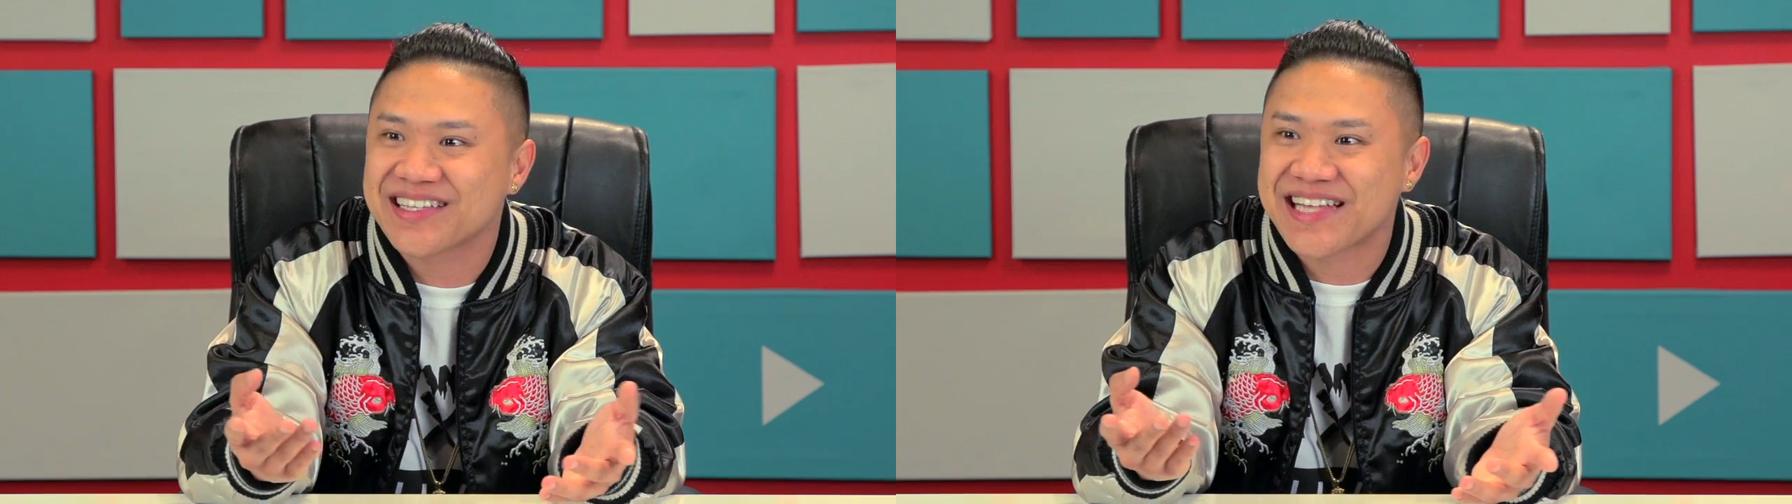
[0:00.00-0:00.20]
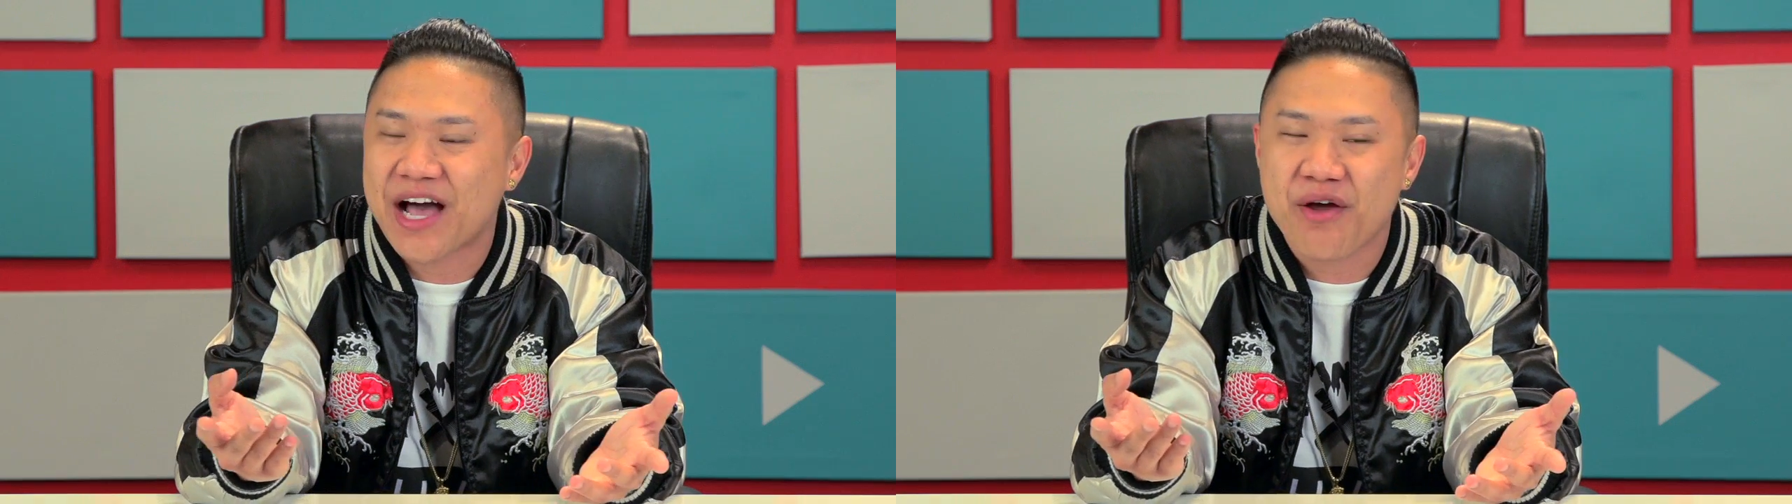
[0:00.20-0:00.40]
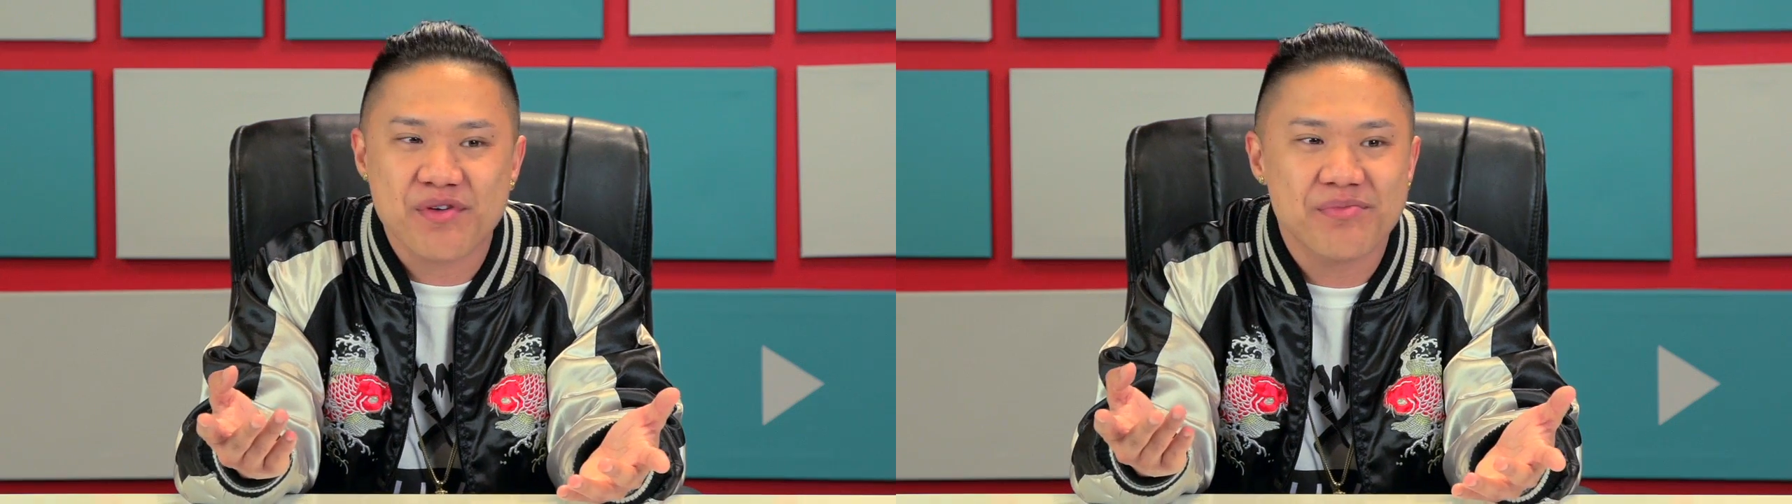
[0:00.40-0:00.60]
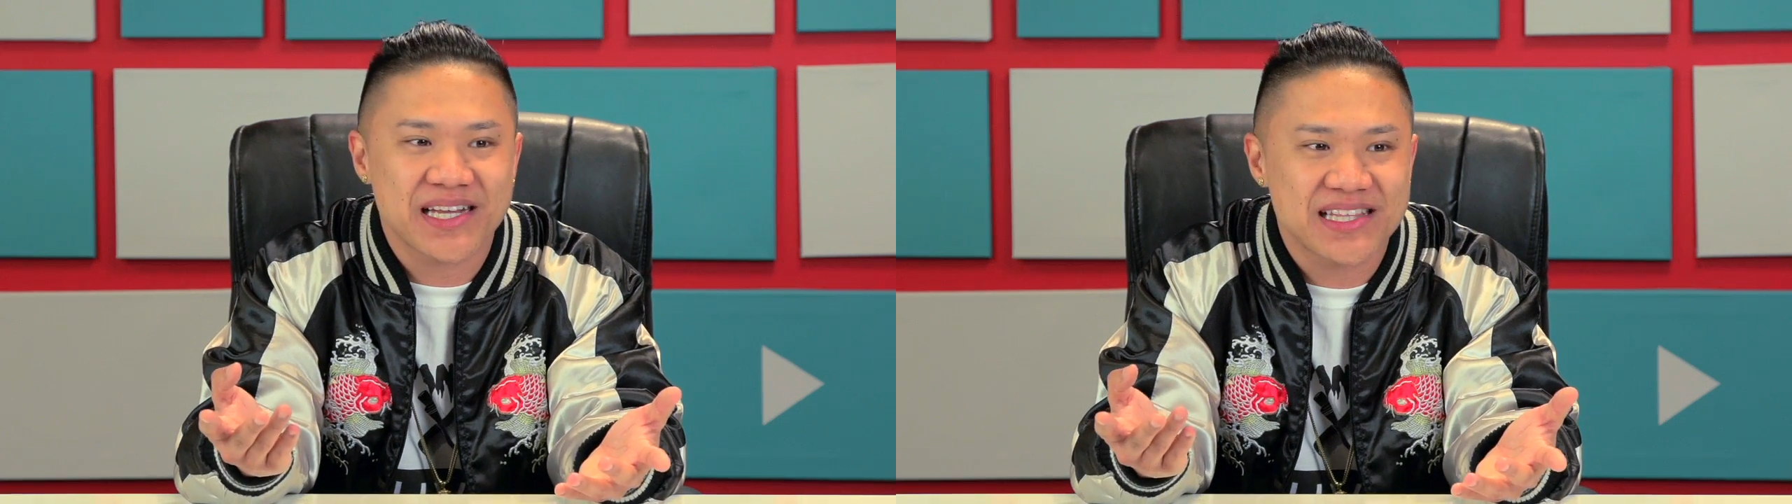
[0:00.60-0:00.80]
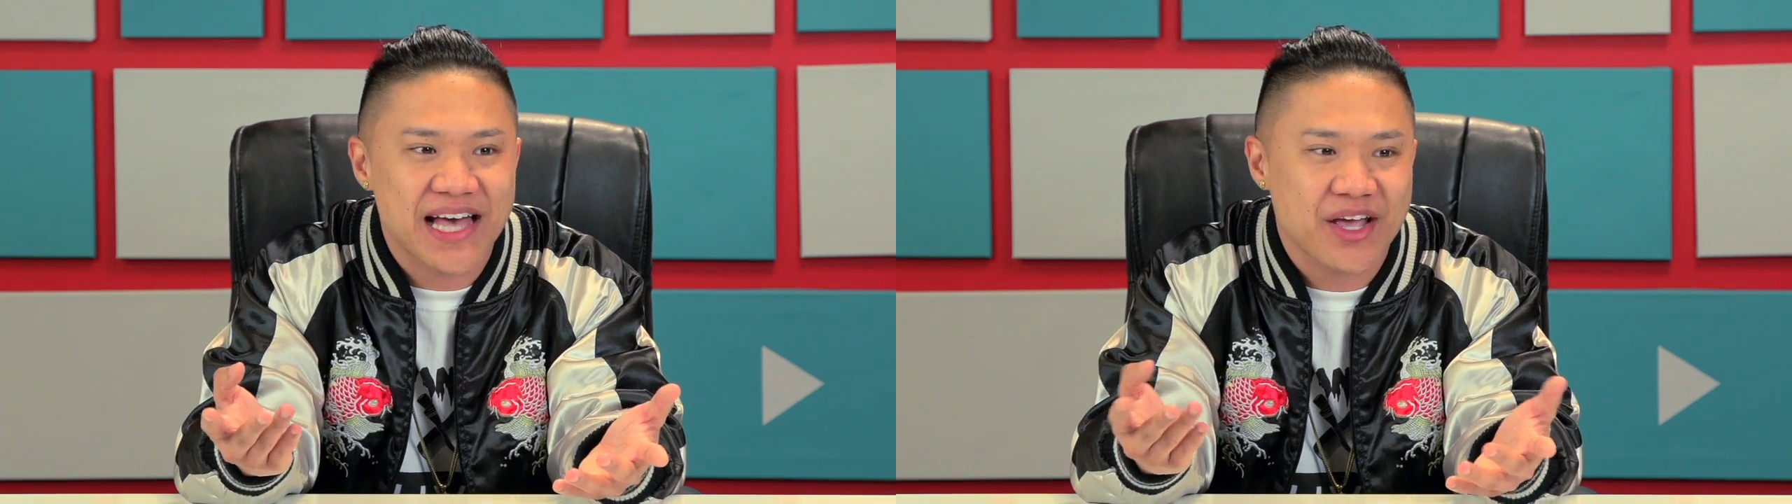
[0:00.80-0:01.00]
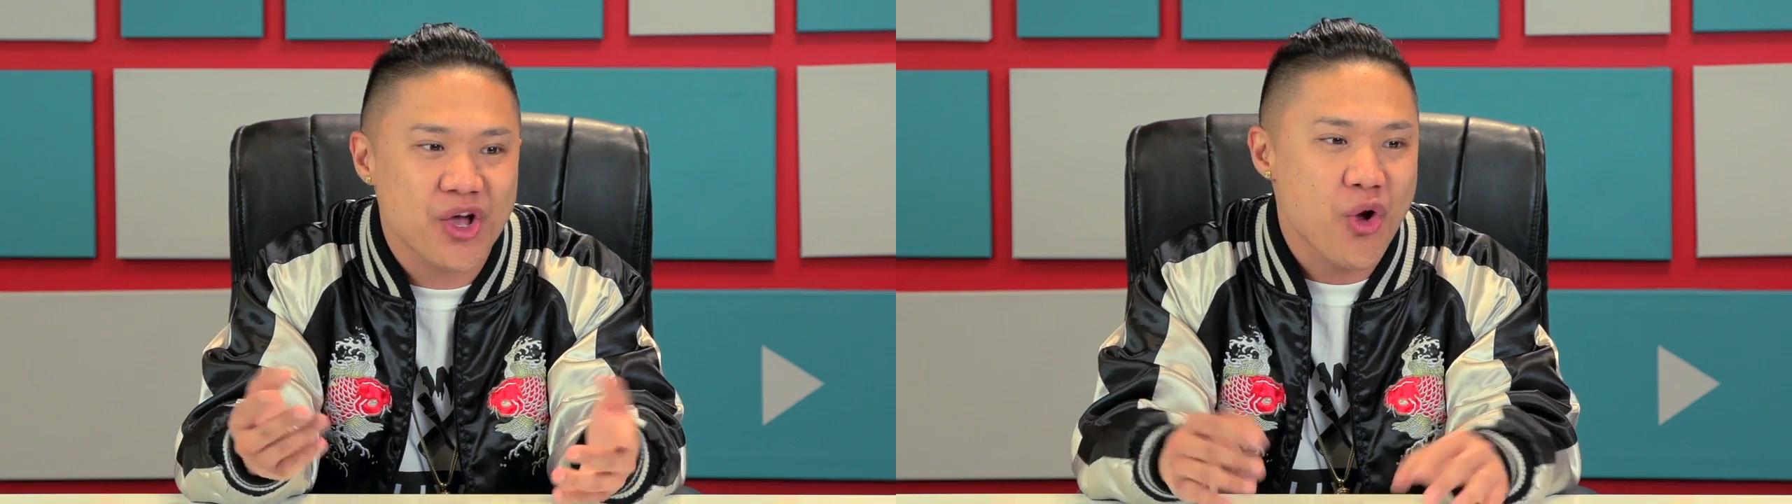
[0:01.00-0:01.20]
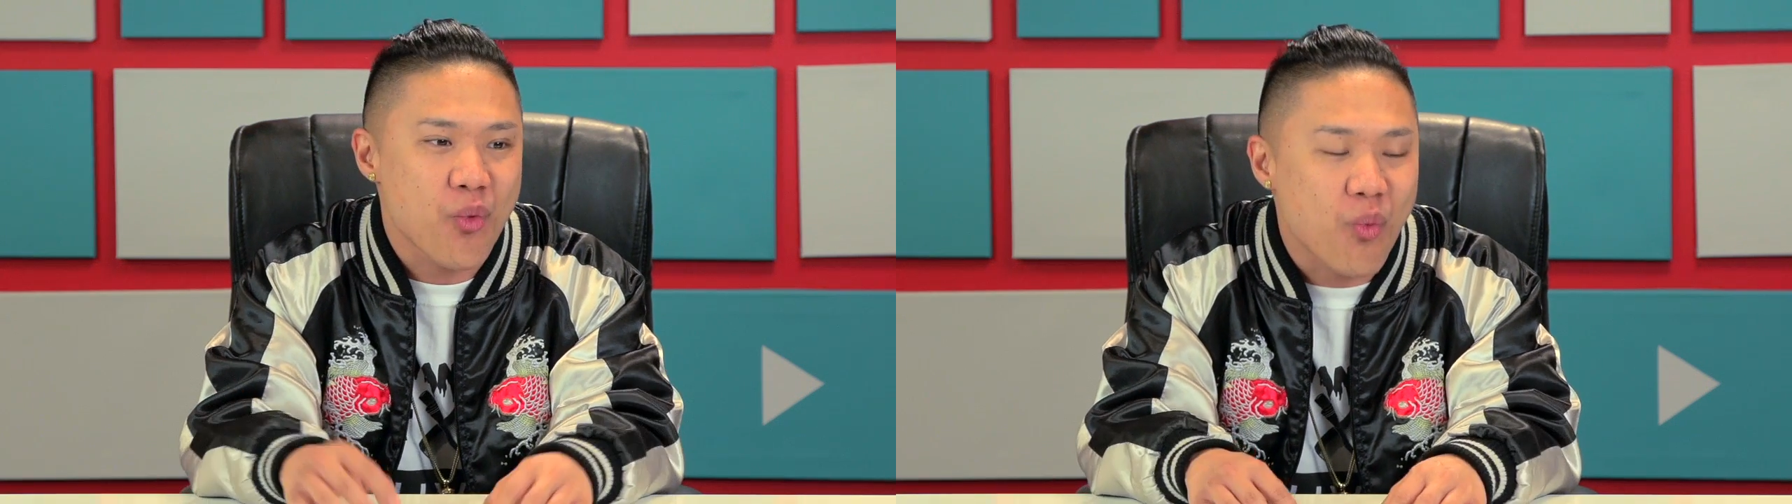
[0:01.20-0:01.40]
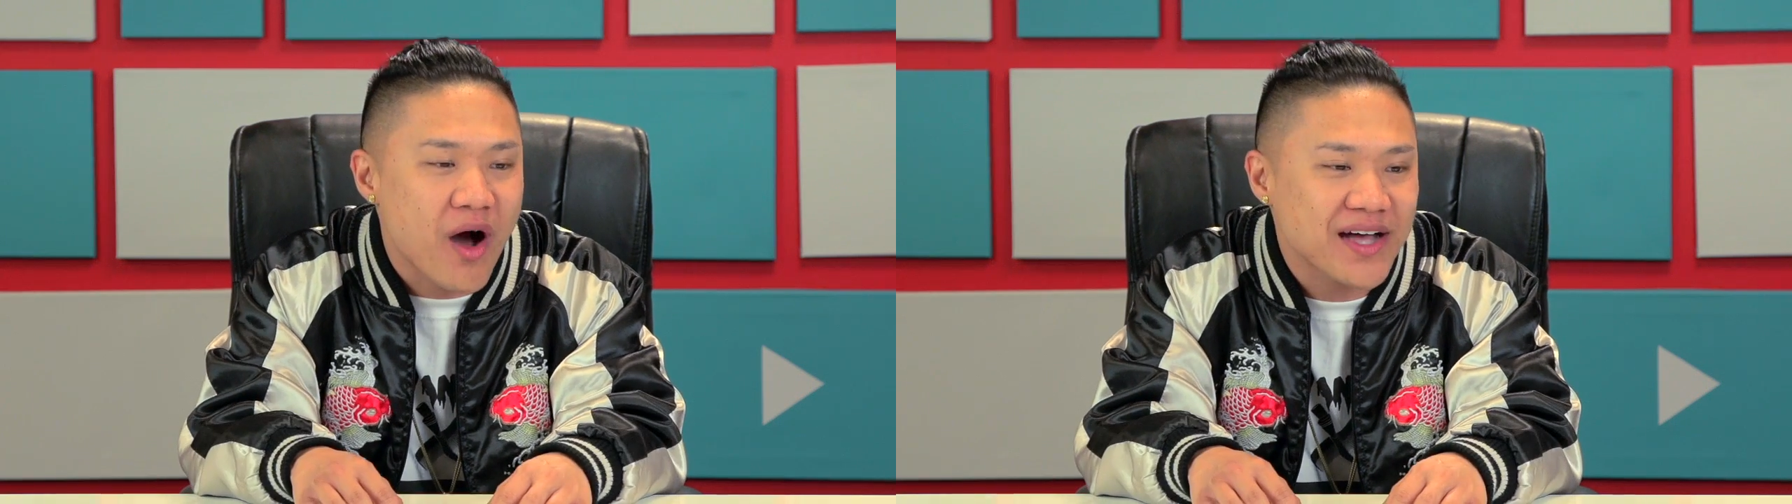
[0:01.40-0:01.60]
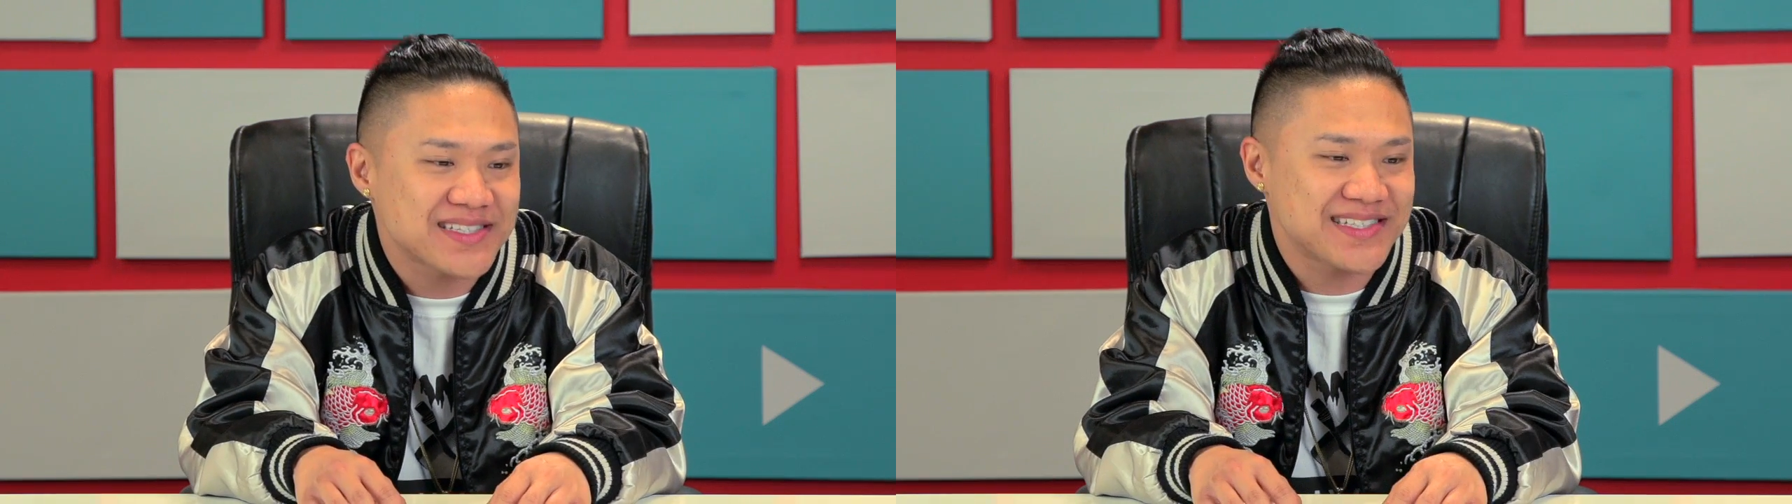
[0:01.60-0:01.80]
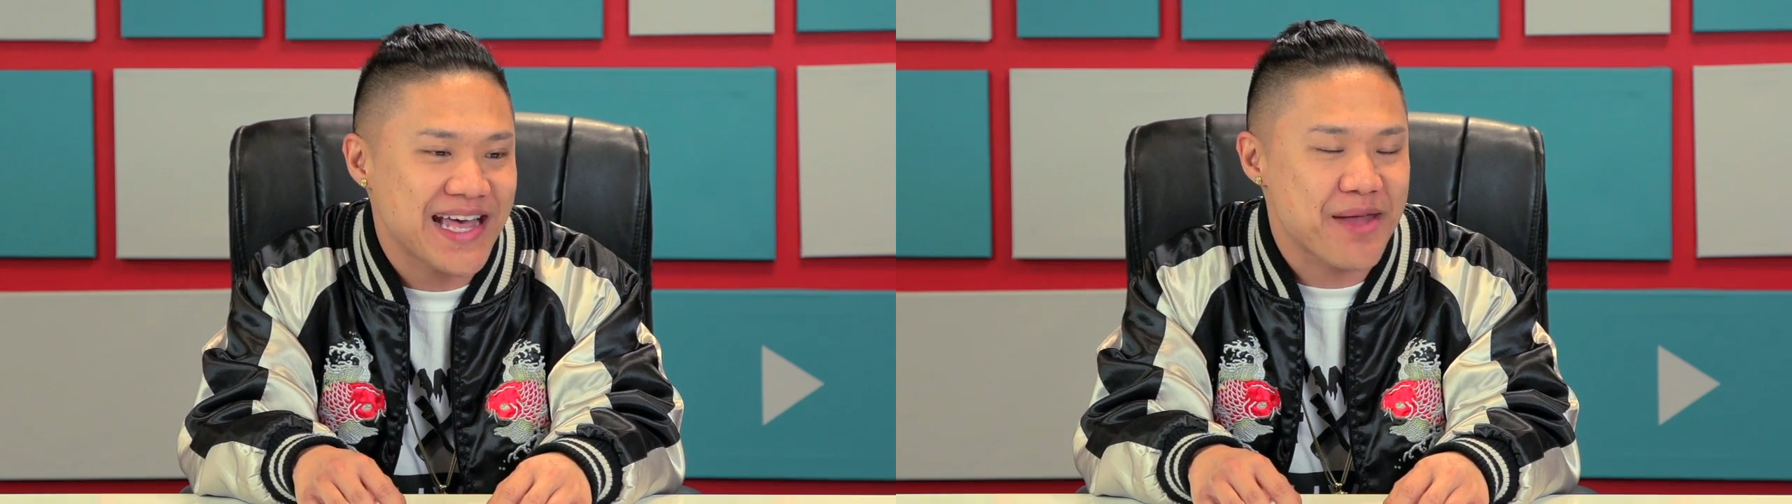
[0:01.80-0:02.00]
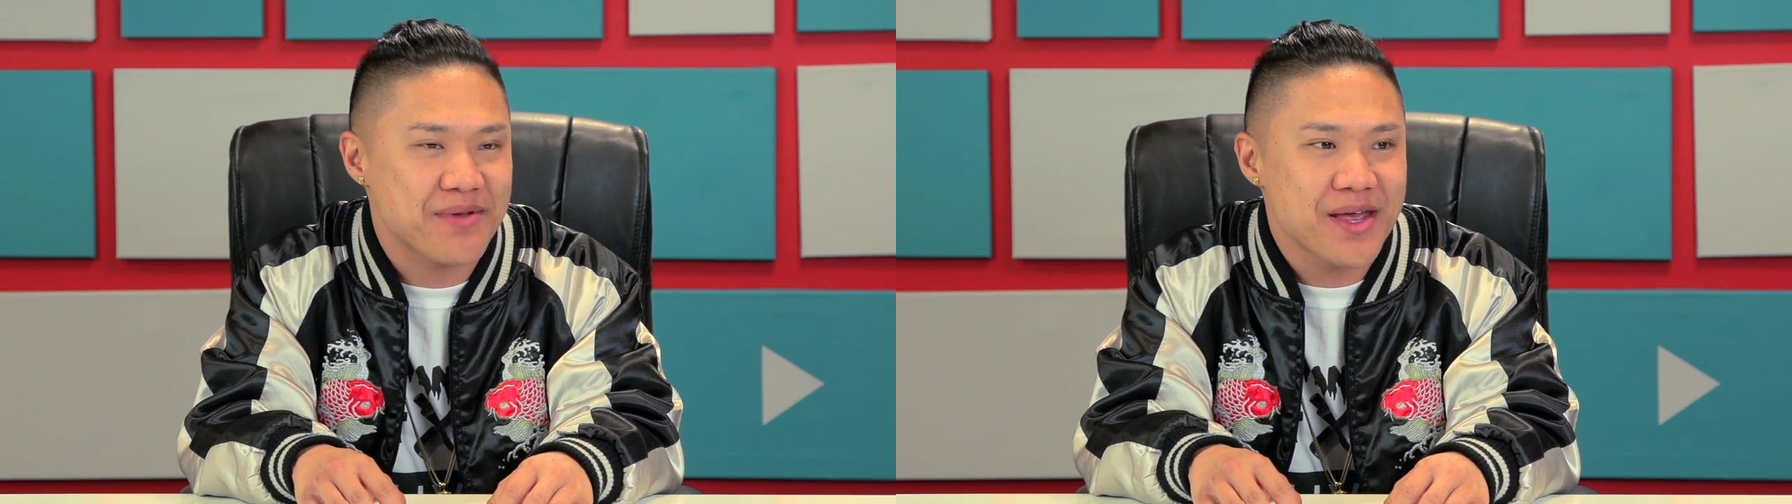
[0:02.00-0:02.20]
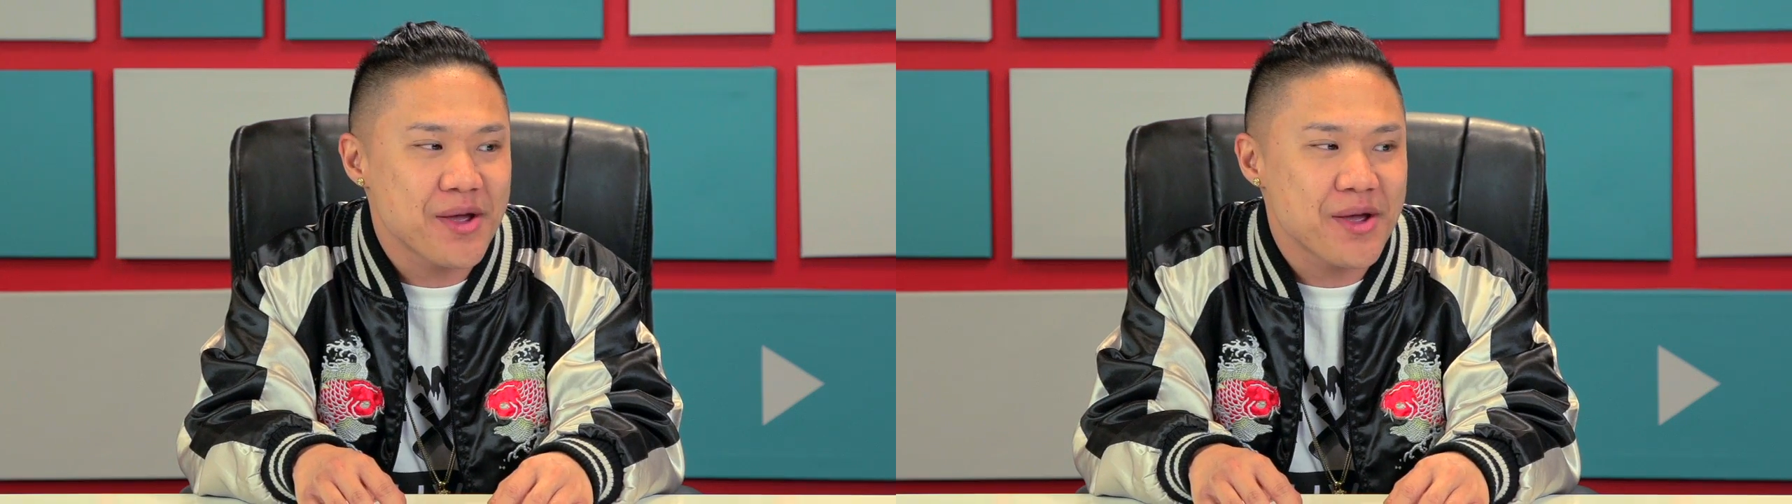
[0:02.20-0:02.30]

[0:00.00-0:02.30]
because now everybody like wants that